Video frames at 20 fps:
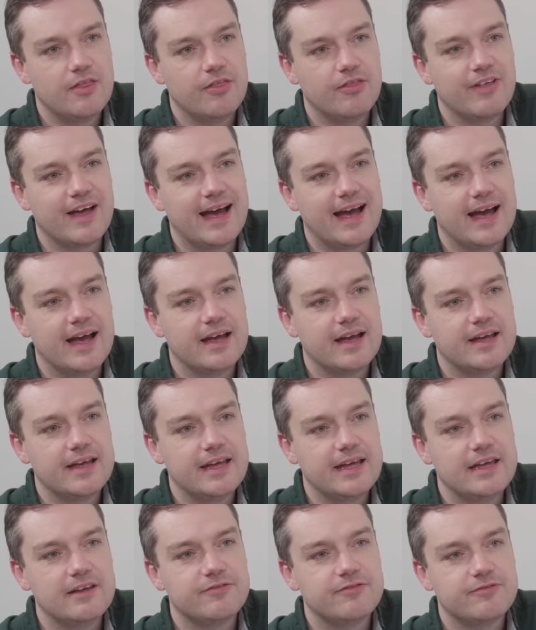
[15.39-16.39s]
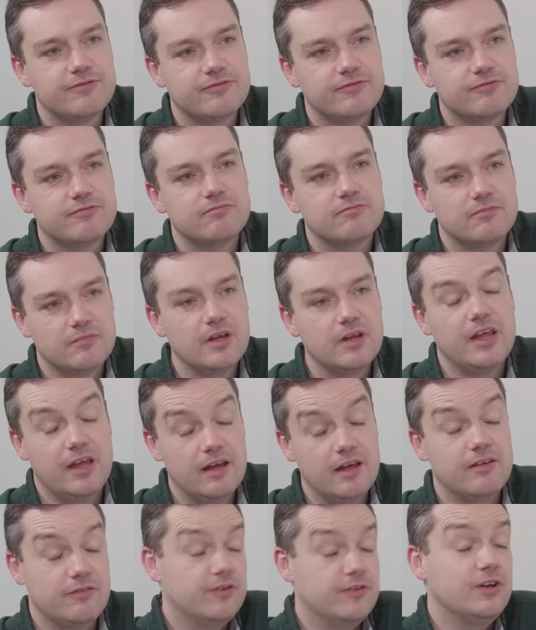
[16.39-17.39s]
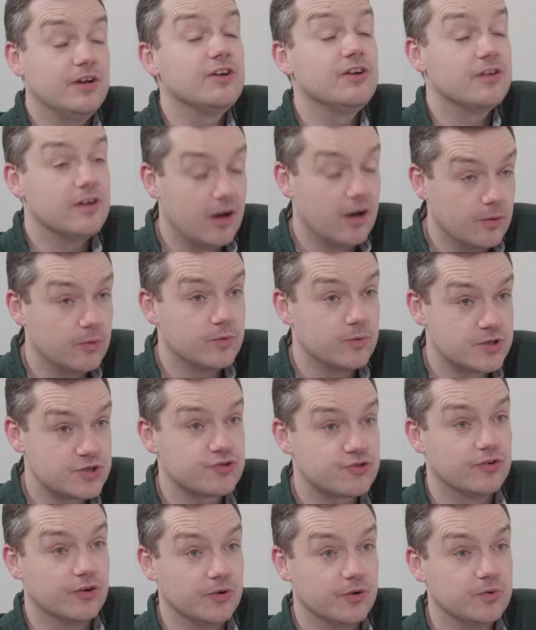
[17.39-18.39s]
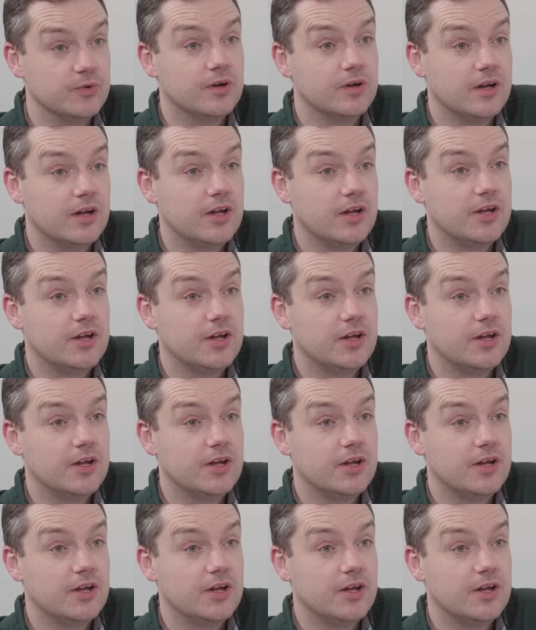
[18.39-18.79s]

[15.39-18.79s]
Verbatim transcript: that if you didn't know it was true,